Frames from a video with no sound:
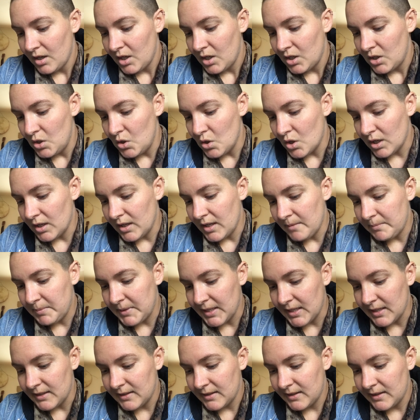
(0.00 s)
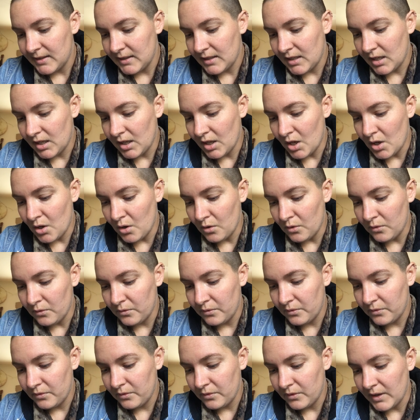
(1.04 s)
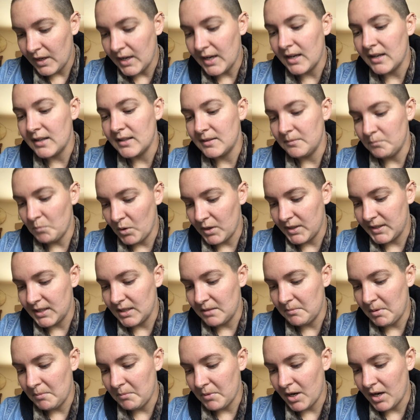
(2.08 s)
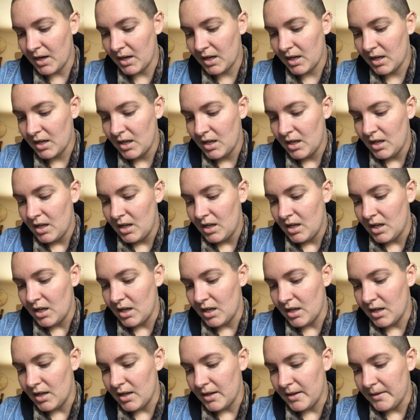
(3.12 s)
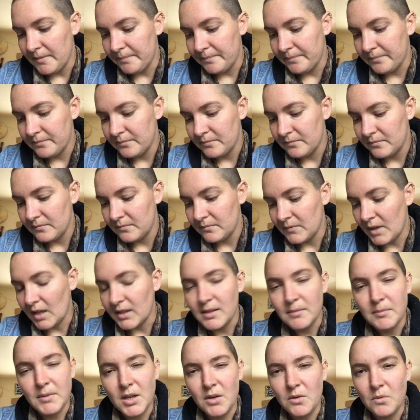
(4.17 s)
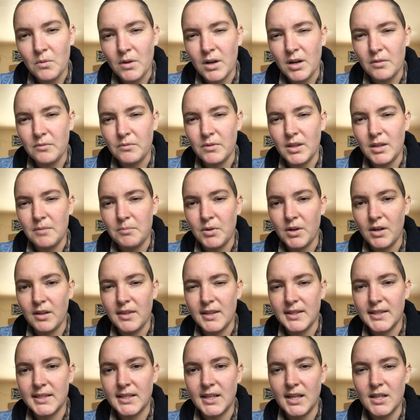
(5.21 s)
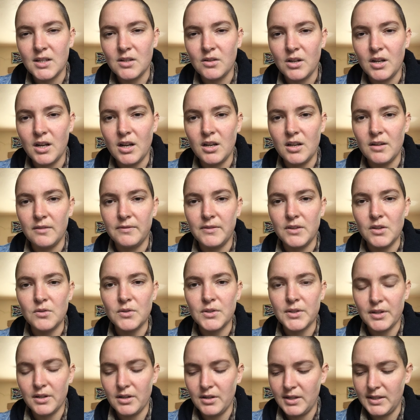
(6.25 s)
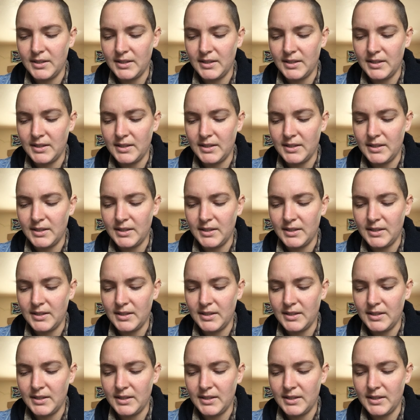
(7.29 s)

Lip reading: eucalyptus, clove, and more cinnamon bark. Not something you'd want to really put on the skin or in a diffuser,